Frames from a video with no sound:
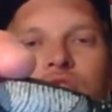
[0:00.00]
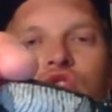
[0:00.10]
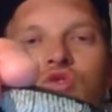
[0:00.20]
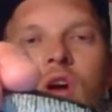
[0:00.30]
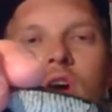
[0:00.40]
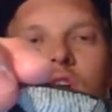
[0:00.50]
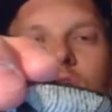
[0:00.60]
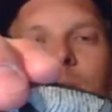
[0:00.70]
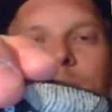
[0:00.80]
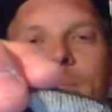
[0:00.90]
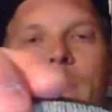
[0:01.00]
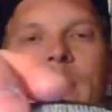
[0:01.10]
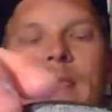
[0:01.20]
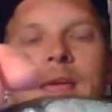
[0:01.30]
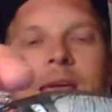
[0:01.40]
bit stronger.
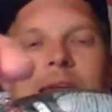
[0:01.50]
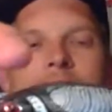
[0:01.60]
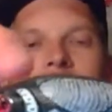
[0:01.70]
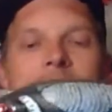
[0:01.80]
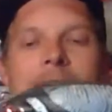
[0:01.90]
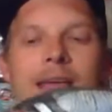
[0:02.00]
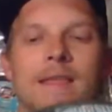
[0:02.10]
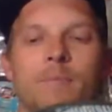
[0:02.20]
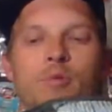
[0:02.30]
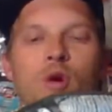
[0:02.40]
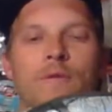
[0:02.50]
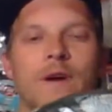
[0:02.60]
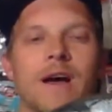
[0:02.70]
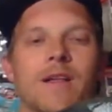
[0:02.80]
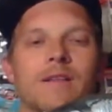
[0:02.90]
The
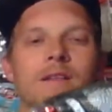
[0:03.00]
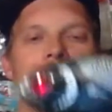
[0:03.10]
profile,